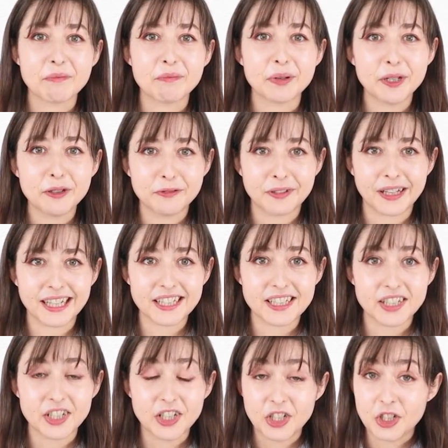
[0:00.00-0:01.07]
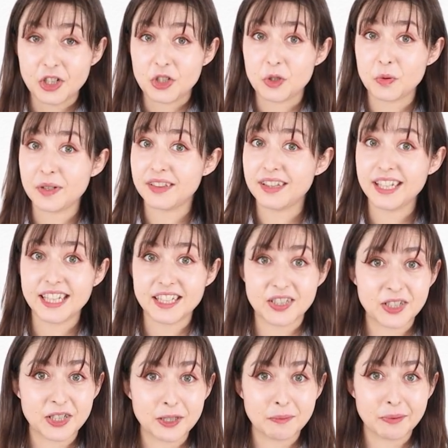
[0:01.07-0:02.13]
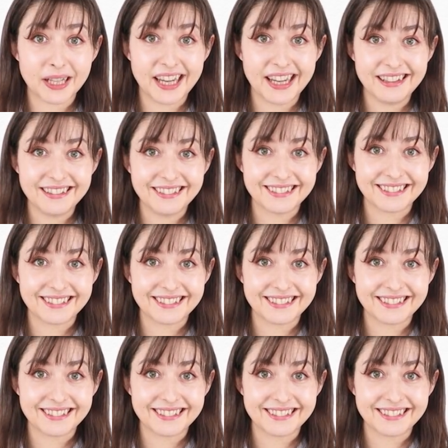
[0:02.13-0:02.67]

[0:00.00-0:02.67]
Perfect. Do we think it's a good plan?